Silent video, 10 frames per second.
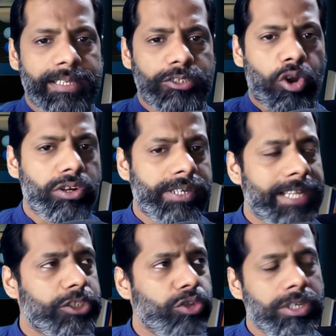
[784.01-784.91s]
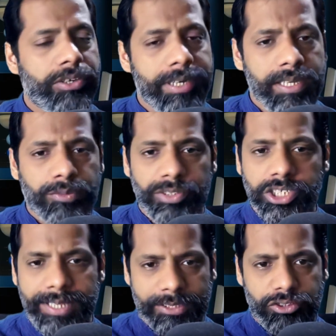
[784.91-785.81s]
Contextual triggers, which is
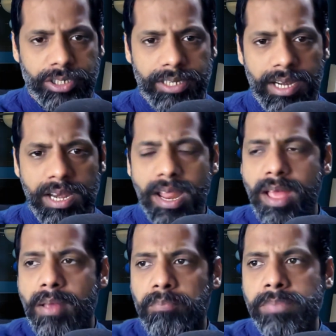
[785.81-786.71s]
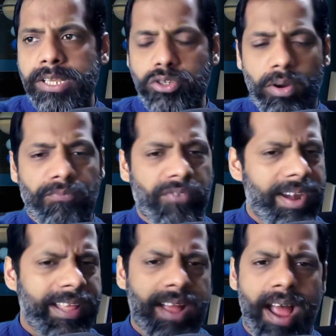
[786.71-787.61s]
external, based on
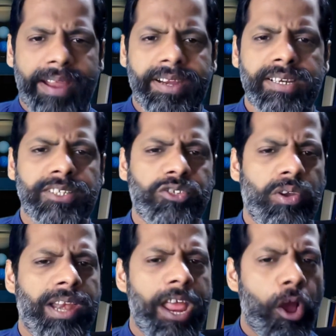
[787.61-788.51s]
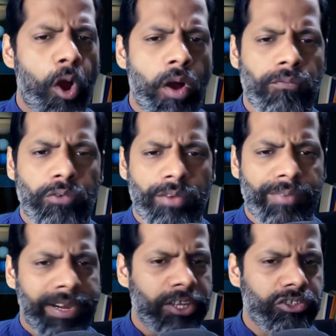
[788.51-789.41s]
funding hires or layoff or
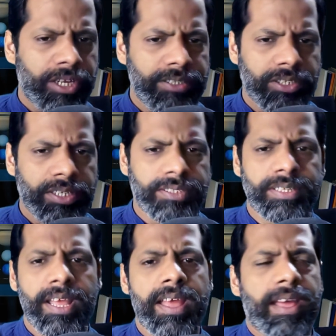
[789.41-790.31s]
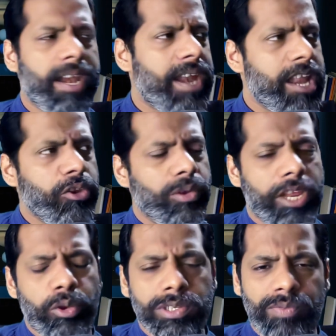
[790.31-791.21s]
vendor changes, right? And you can
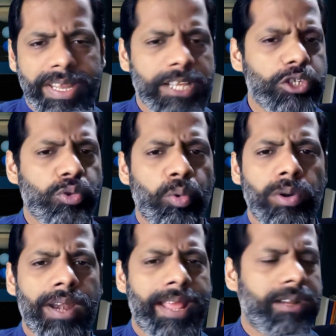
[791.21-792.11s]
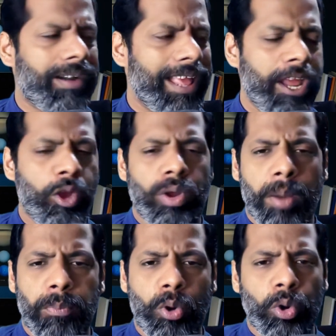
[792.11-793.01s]
use various tools like Clay or
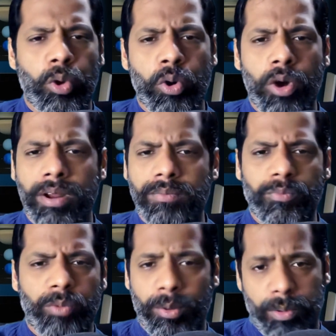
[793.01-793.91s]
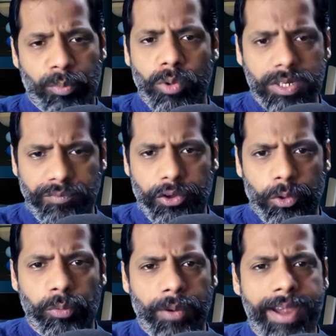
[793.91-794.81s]
Apollo or whatever works for you,
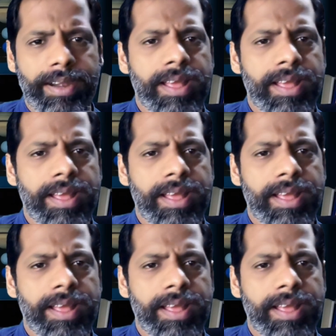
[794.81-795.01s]
right?